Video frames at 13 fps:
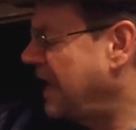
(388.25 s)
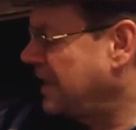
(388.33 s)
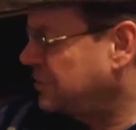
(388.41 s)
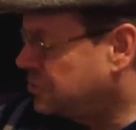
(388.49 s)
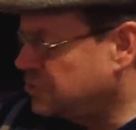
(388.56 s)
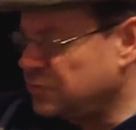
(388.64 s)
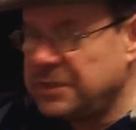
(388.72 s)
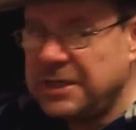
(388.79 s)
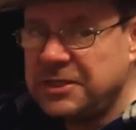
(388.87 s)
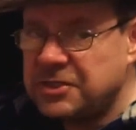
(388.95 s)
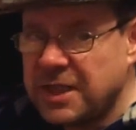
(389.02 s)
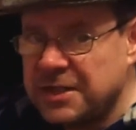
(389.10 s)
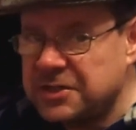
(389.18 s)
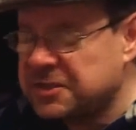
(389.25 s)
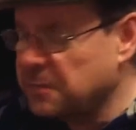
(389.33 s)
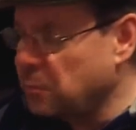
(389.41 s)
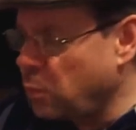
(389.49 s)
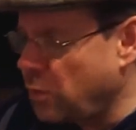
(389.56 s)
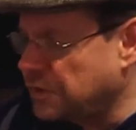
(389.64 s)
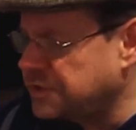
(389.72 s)
I do need to add
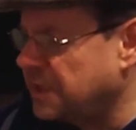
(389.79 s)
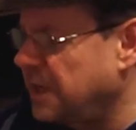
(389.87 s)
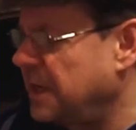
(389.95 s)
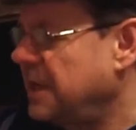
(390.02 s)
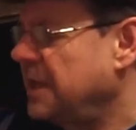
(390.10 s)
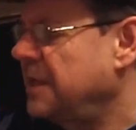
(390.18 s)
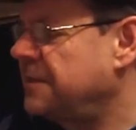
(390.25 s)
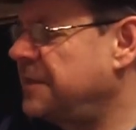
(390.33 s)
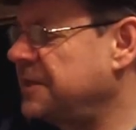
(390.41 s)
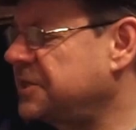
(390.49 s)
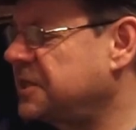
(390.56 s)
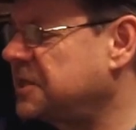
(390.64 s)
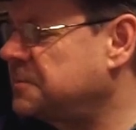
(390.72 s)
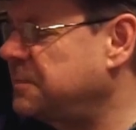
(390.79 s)
some water. This